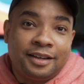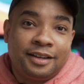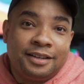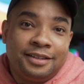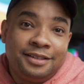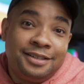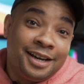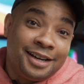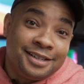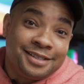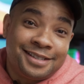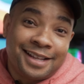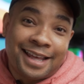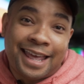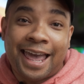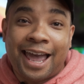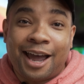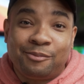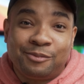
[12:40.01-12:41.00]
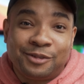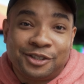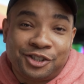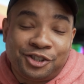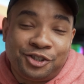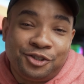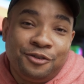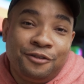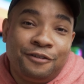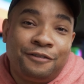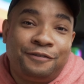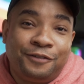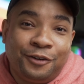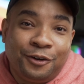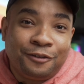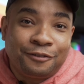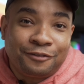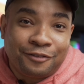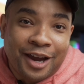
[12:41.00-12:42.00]
Does the camera shoot
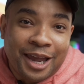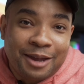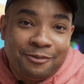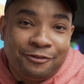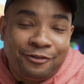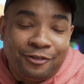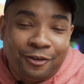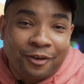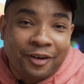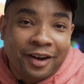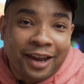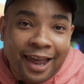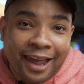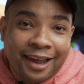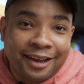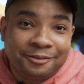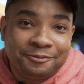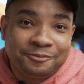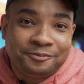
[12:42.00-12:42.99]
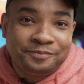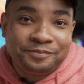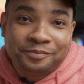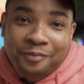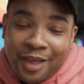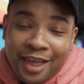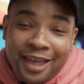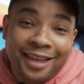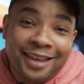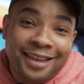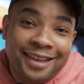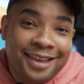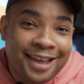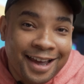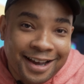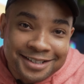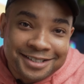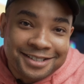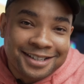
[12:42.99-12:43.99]
full frame 4K?
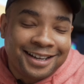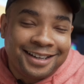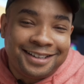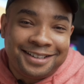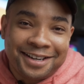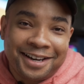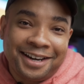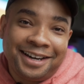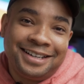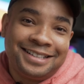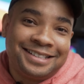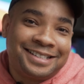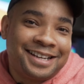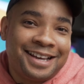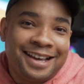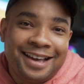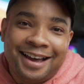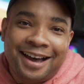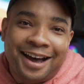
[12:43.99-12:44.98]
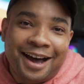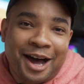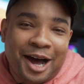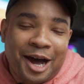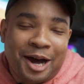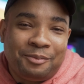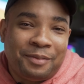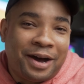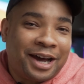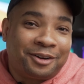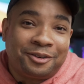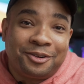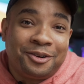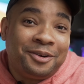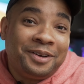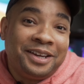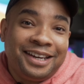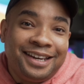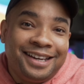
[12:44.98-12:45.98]
Yes, it does. I don't
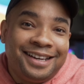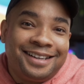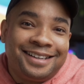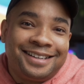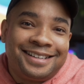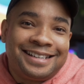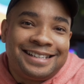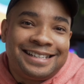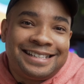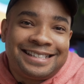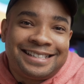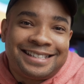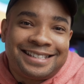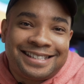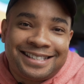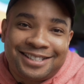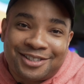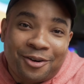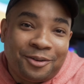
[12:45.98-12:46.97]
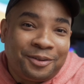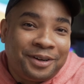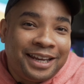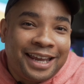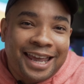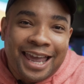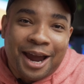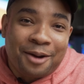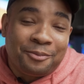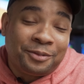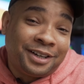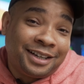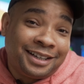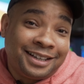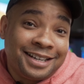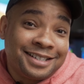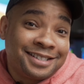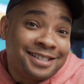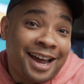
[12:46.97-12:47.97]
know any Sony camera that
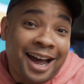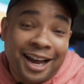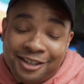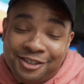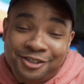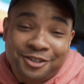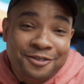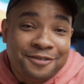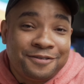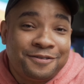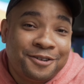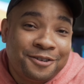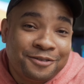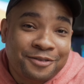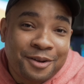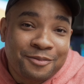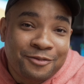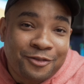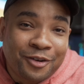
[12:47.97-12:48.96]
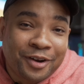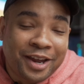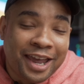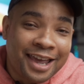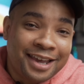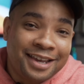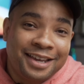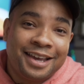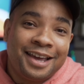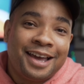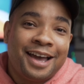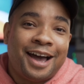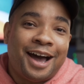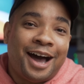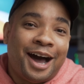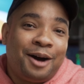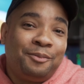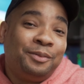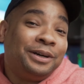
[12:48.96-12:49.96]
does not shoot full frame 4K,
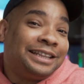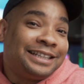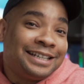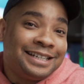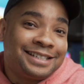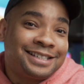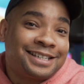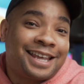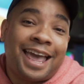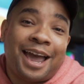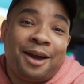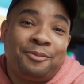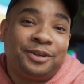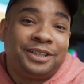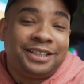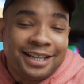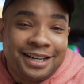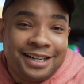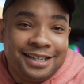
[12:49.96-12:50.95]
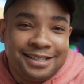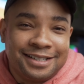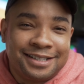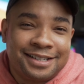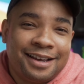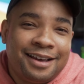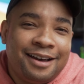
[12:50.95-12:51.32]
but this camera does.